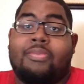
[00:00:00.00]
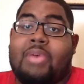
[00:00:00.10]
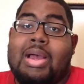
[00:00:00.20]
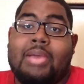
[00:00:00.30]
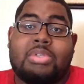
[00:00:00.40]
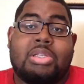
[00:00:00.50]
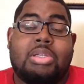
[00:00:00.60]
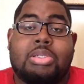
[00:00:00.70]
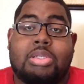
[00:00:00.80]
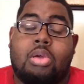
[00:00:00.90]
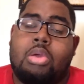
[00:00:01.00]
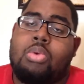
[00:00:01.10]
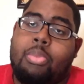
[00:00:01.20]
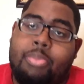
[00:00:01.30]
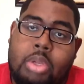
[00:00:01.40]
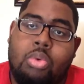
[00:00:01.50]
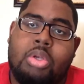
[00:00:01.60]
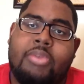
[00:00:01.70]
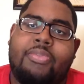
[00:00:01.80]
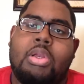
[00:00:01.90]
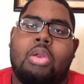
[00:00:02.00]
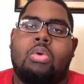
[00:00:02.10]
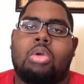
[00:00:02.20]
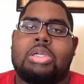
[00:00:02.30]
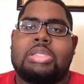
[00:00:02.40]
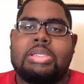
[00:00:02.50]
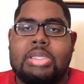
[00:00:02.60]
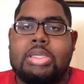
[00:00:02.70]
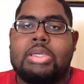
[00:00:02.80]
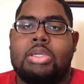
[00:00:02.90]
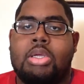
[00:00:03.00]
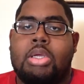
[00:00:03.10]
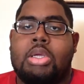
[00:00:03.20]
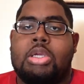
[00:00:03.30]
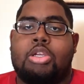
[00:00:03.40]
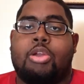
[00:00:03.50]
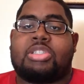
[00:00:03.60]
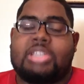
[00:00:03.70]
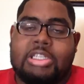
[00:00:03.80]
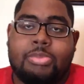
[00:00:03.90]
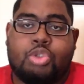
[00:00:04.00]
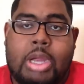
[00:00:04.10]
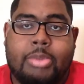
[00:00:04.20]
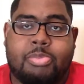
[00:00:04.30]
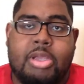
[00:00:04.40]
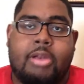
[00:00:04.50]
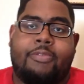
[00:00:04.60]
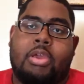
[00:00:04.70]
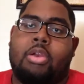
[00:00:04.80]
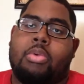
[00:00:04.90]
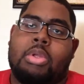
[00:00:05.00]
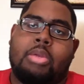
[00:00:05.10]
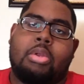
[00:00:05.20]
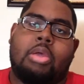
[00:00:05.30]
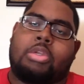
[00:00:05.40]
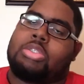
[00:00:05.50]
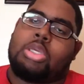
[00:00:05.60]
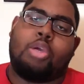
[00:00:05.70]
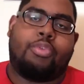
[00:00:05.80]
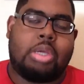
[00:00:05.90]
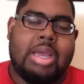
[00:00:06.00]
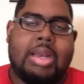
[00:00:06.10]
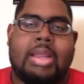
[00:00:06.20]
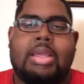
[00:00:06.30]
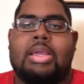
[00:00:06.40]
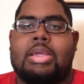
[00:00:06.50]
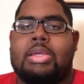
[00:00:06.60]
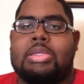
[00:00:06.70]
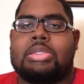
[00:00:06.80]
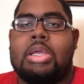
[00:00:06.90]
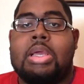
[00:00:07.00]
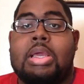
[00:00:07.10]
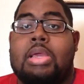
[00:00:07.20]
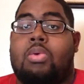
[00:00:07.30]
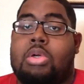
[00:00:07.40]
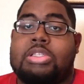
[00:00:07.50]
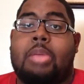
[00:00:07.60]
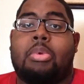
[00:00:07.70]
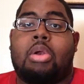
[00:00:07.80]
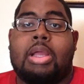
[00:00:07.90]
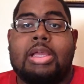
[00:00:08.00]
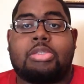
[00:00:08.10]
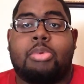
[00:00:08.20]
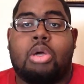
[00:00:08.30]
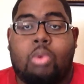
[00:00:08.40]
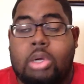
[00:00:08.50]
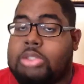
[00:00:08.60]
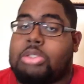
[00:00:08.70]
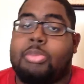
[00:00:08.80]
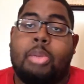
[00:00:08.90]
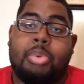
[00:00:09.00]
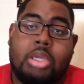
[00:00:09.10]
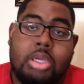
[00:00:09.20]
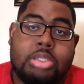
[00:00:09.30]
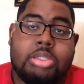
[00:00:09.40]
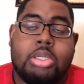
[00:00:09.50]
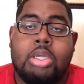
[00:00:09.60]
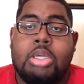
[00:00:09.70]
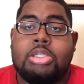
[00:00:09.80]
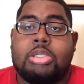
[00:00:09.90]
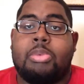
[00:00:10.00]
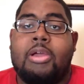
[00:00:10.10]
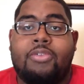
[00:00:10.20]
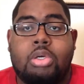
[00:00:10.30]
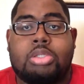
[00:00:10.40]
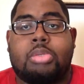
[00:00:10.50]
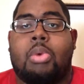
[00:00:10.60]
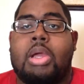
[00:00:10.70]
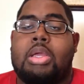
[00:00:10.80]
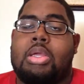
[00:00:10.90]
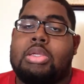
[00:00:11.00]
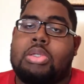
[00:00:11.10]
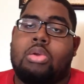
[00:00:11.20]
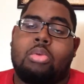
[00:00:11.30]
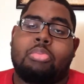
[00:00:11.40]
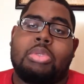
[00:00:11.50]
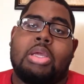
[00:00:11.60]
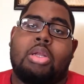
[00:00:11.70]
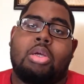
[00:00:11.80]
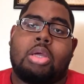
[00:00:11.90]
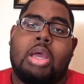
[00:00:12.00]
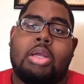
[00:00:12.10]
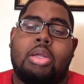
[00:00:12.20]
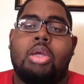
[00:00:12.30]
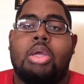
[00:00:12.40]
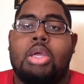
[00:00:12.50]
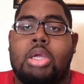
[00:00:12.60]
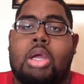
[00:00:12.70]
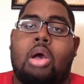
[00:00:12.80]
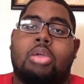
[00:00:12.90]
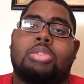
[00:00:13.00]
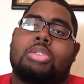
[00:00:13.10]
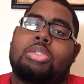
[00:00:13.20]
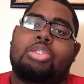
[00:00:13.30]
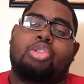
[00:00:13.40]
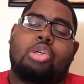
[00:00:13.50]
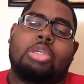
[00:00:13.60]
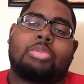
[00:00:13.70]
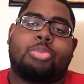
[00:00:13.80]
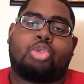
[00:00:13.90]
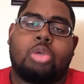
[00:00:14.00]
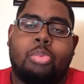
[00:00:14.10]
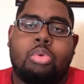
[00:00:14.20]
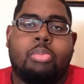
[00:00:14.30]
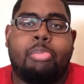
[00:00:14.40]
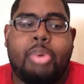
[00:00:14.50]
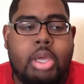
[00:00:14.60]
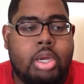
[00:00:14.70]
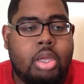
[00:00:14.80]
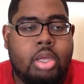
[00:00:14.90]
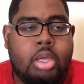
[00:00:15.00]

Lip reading: 5-10 years ago, he would have defeated Horn, because he did, you know, set some traps being a veteran and a skillful guy that he is. He was able to land some uppercuts, some left hooks, some right hands on him that kind of caused, you know, him some trouble. But